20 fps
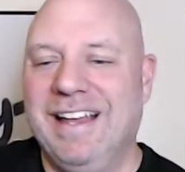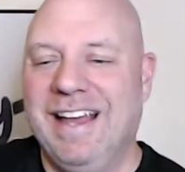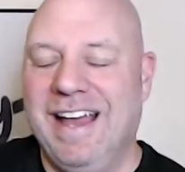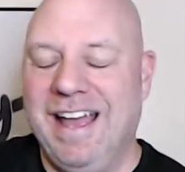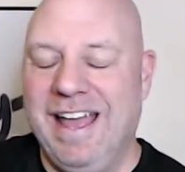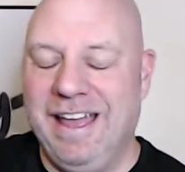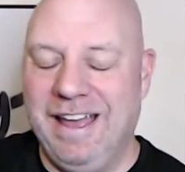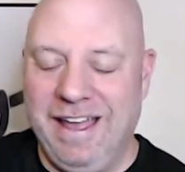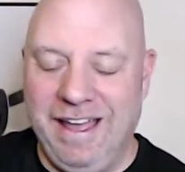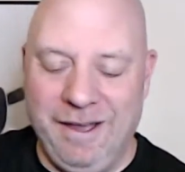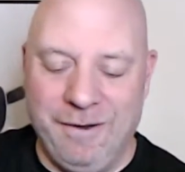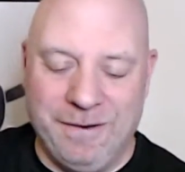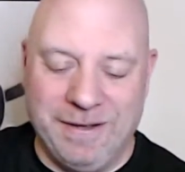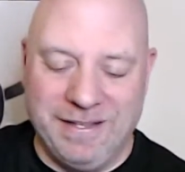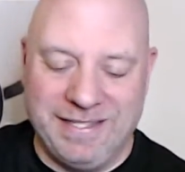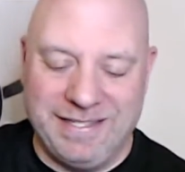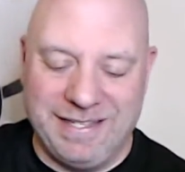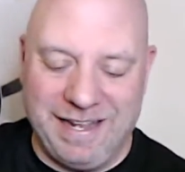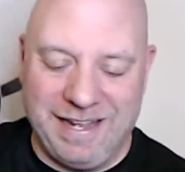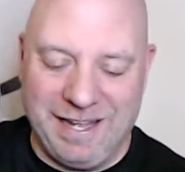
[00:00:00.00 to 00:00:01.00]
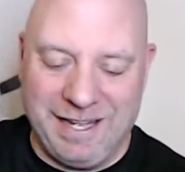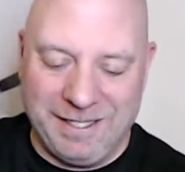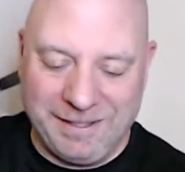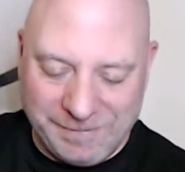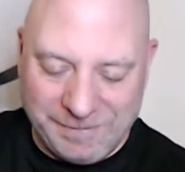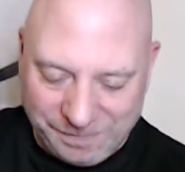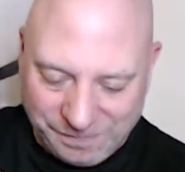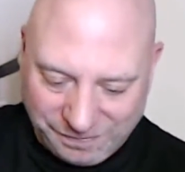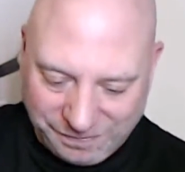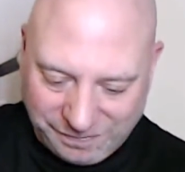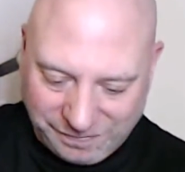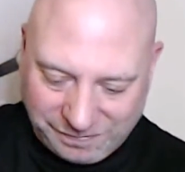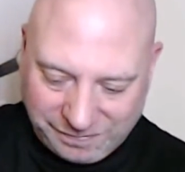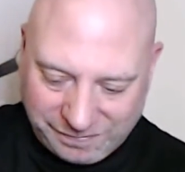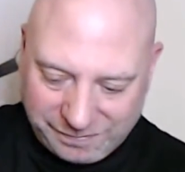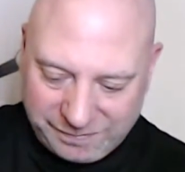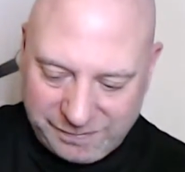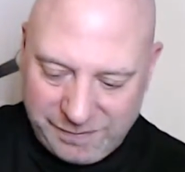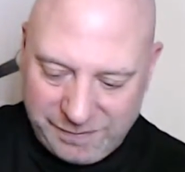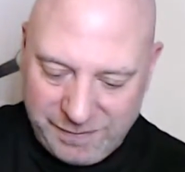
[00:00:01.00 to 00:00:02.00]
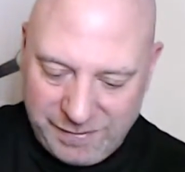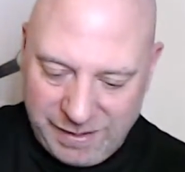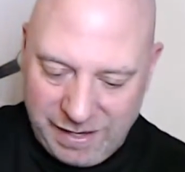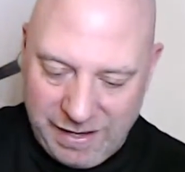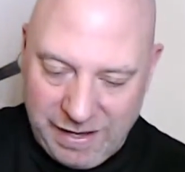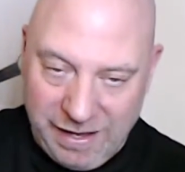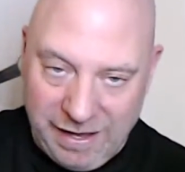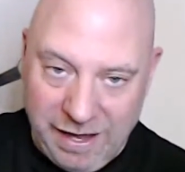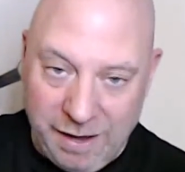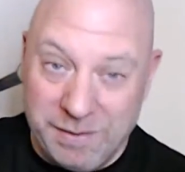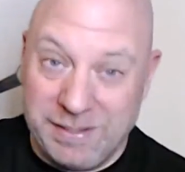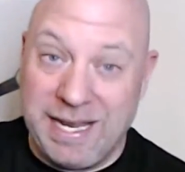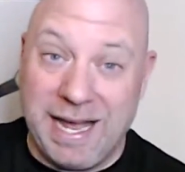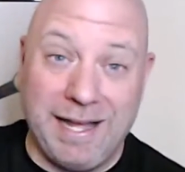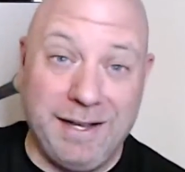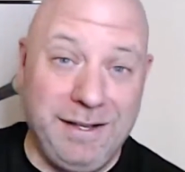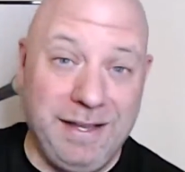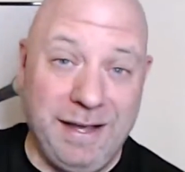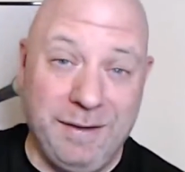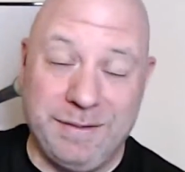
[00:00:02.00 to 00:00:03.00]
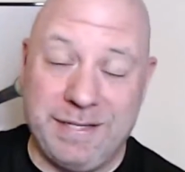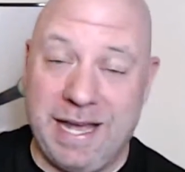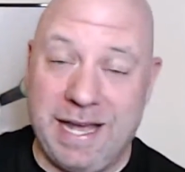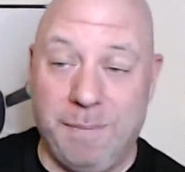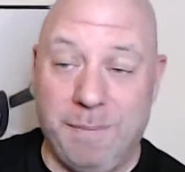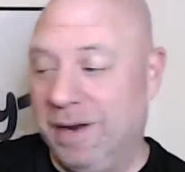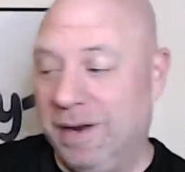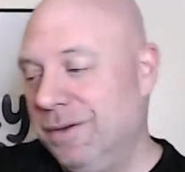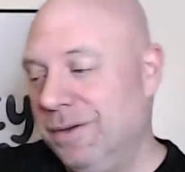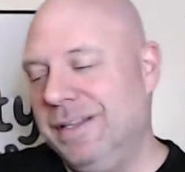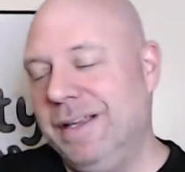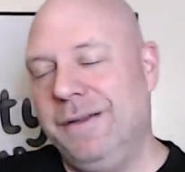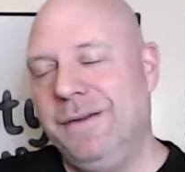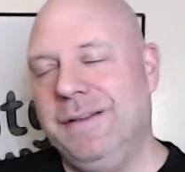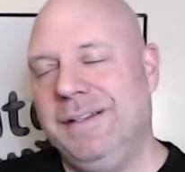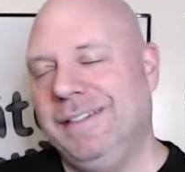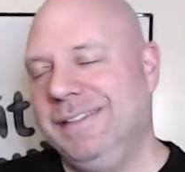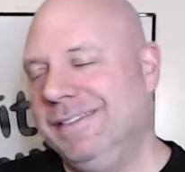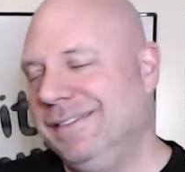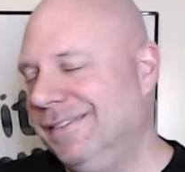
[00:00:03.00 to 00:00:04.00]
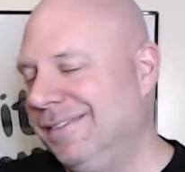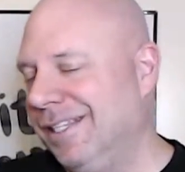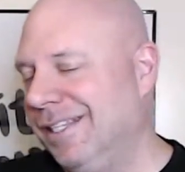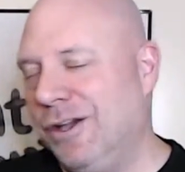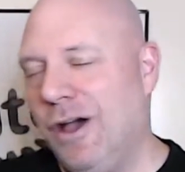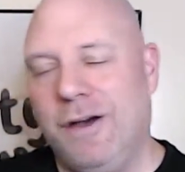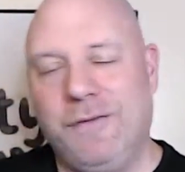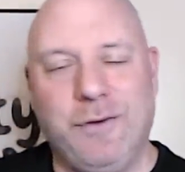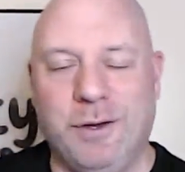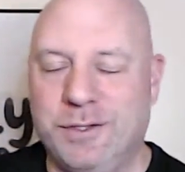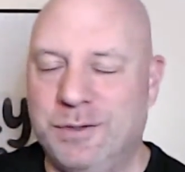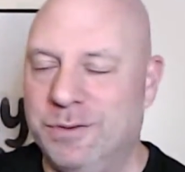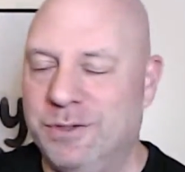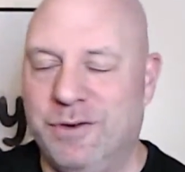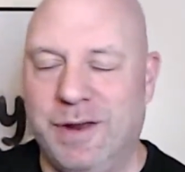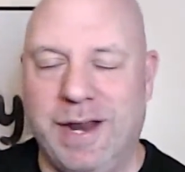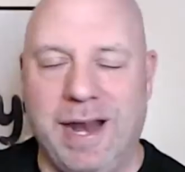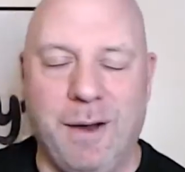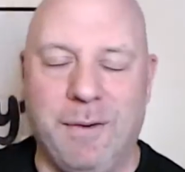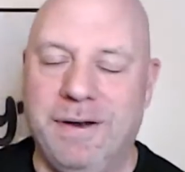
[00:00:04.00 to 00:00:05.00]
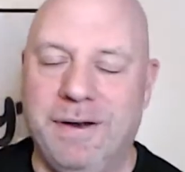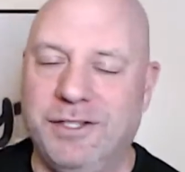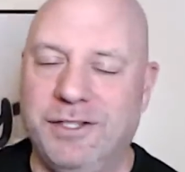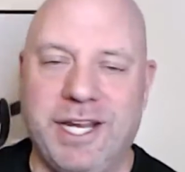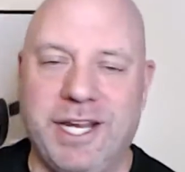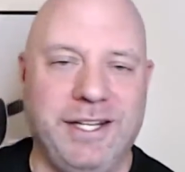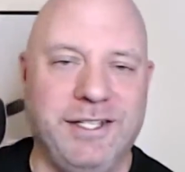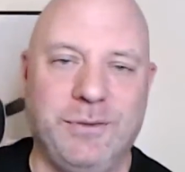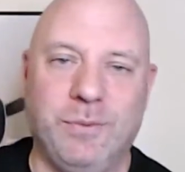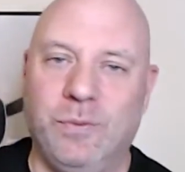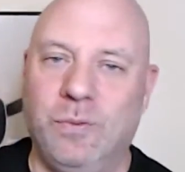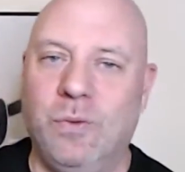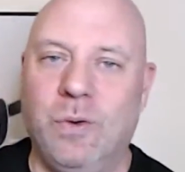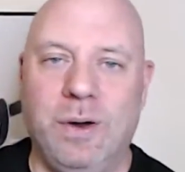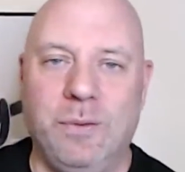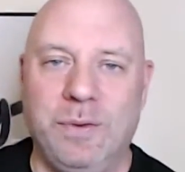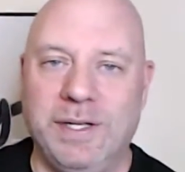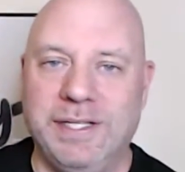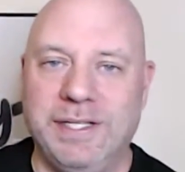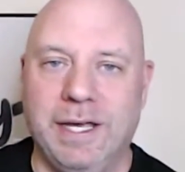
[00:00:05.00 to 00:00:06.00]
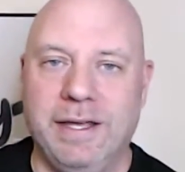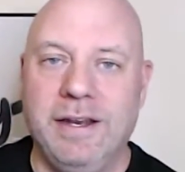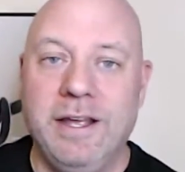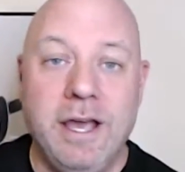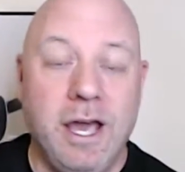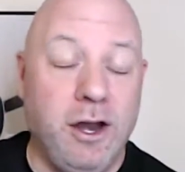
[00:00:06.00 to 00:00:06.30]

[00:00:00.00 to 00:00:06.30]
It was hard. It was hard, but the golf course was great. I wouldn't change what we did.